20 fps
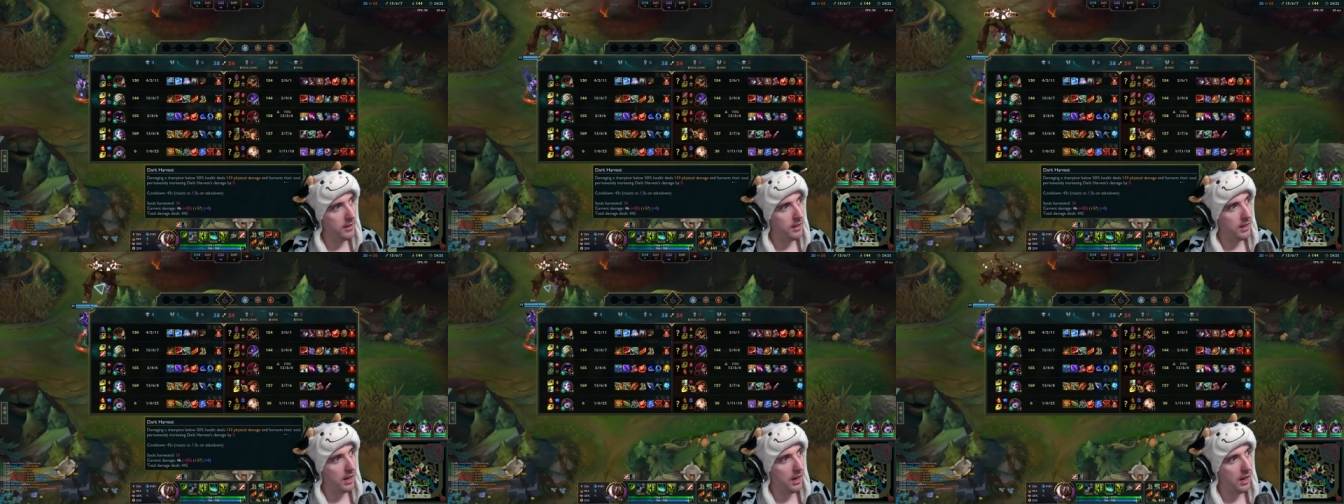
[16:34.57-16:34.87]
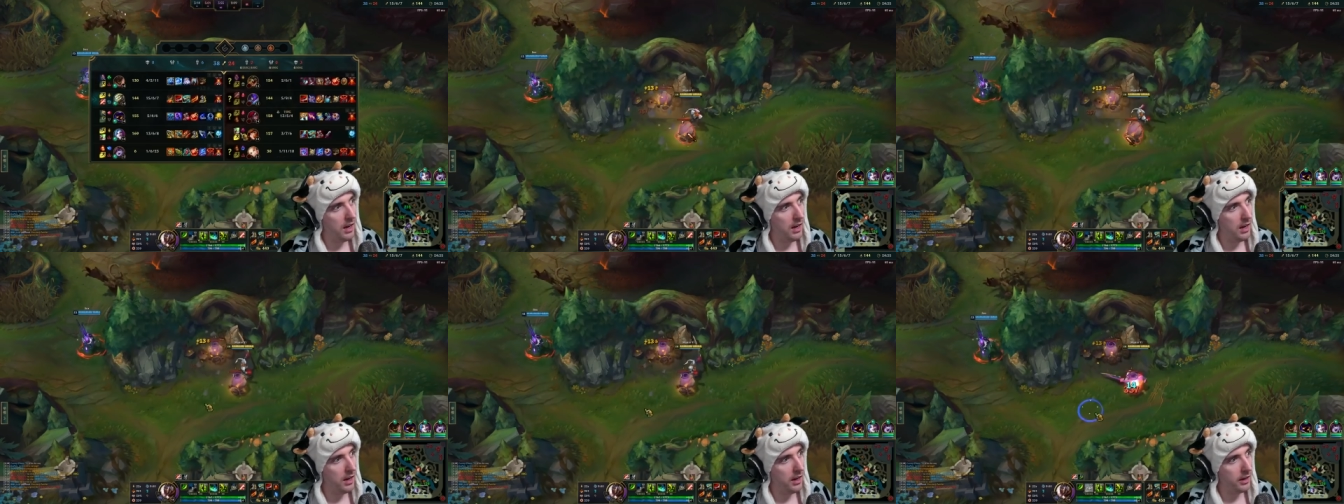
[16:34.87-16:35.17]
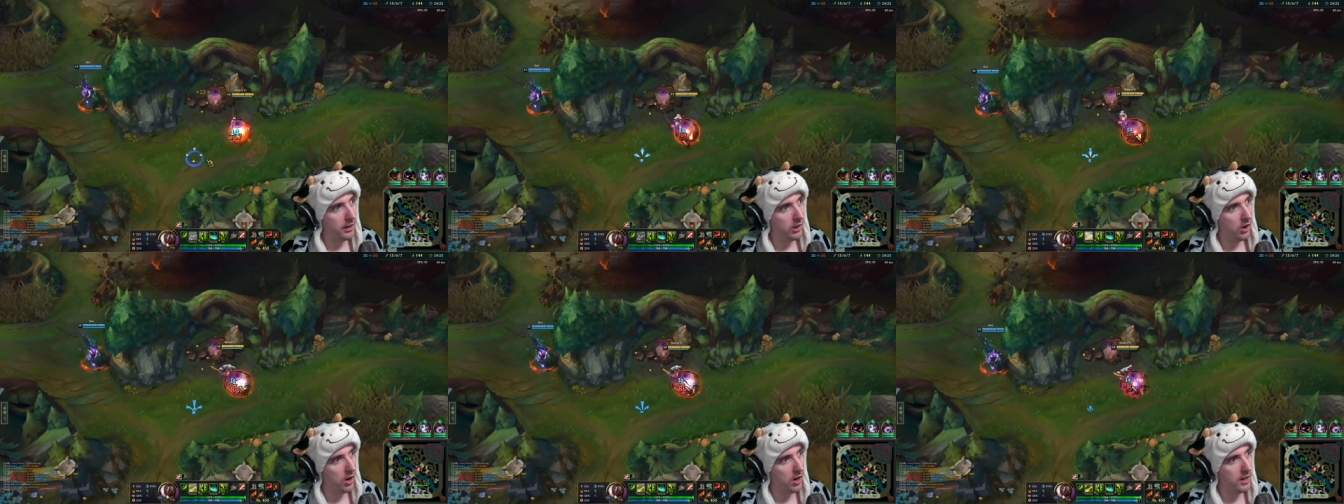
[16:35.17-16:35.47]

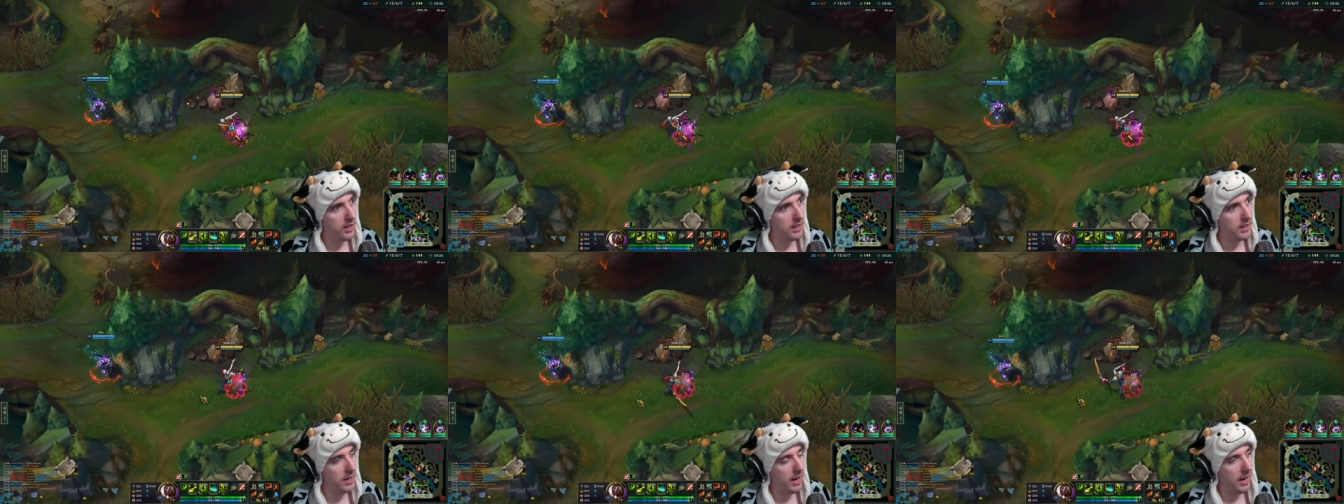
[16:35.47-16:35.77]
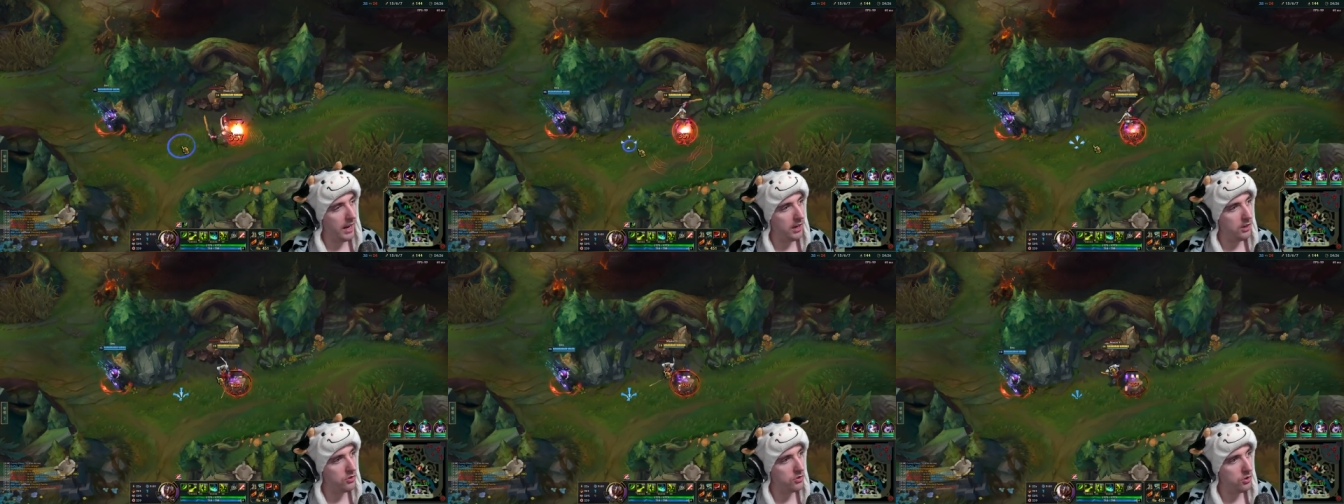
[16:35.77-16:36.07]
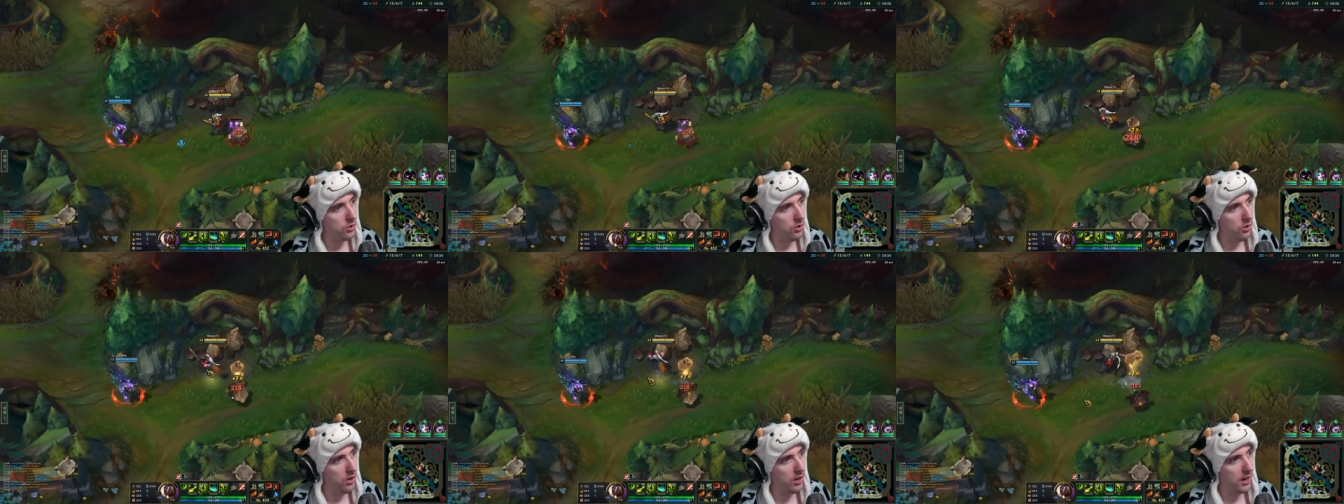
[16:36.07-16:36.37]
uh, Guardian
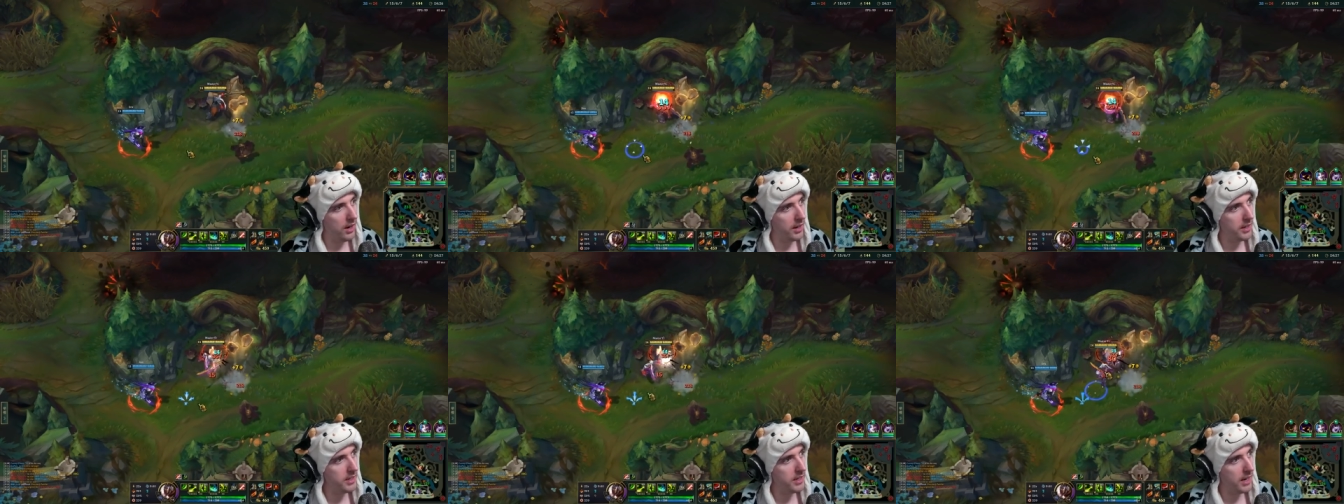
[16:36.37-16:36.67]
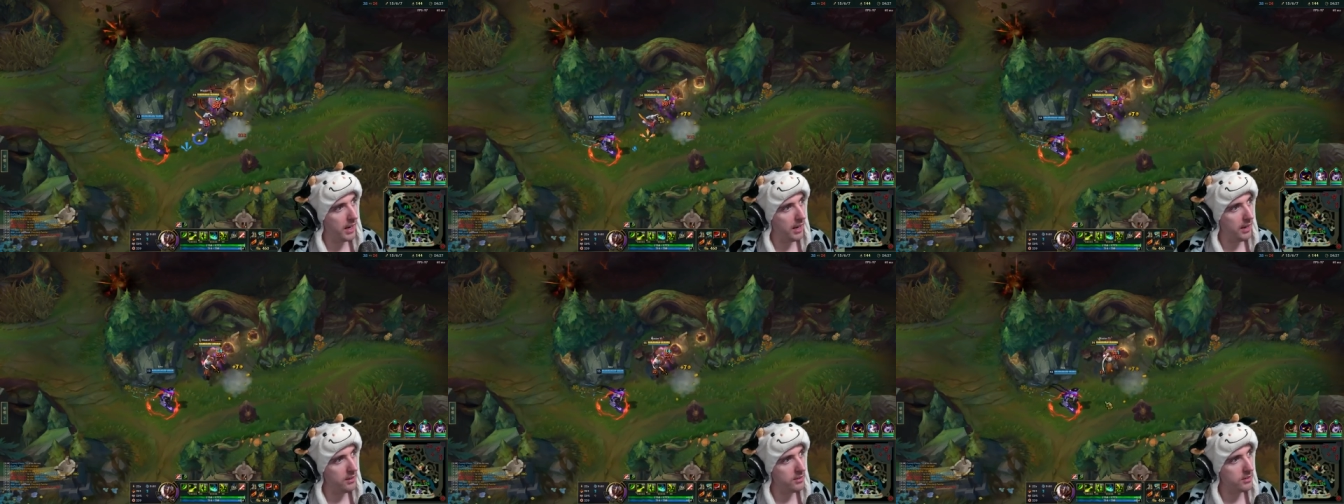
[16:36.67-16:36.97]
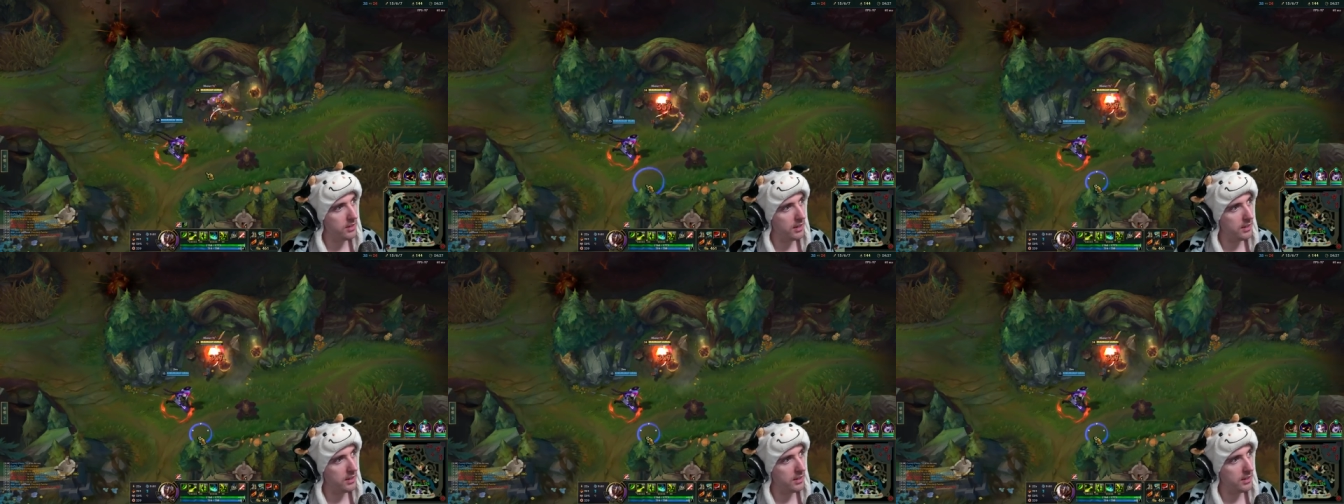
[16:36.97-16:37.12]
Angel, I guess.